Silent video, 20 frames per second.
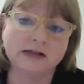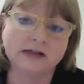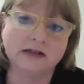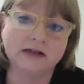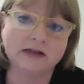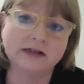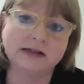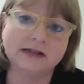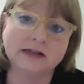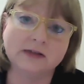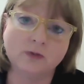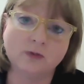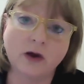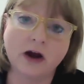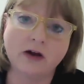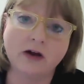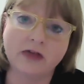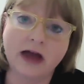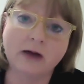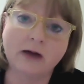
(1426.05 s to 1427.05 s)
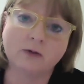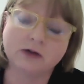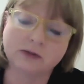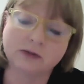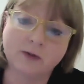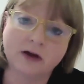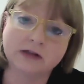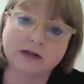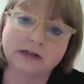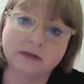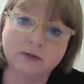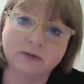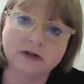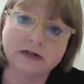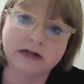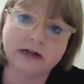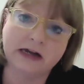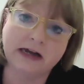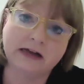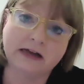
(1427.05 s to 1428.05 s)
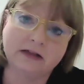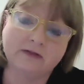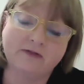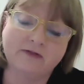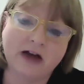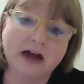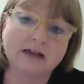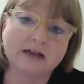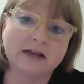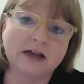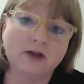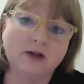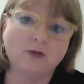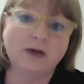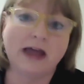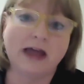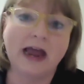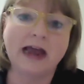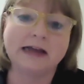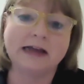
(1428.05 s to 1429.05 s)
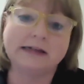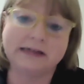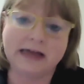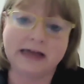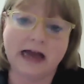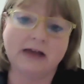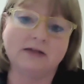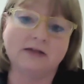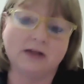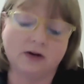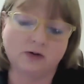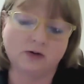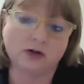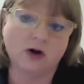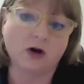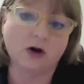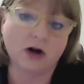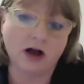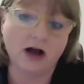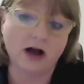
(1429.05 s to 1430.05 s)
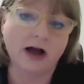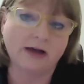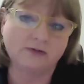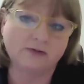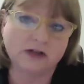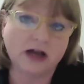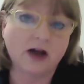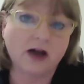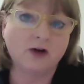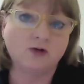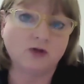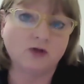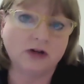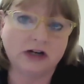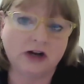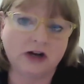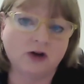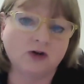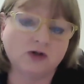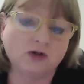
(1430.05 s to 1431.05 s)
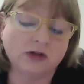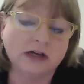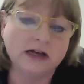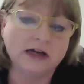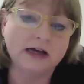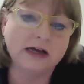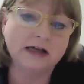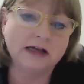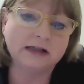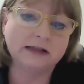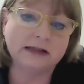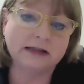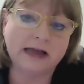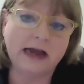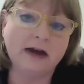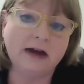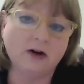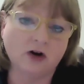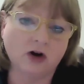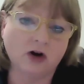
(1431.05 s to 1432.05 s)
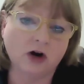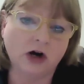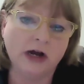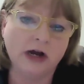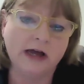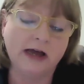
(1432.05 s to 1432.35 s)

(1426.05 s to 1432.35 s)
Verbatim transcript: And this is where that responsibility and the fact that you can't get those archives 100 years later,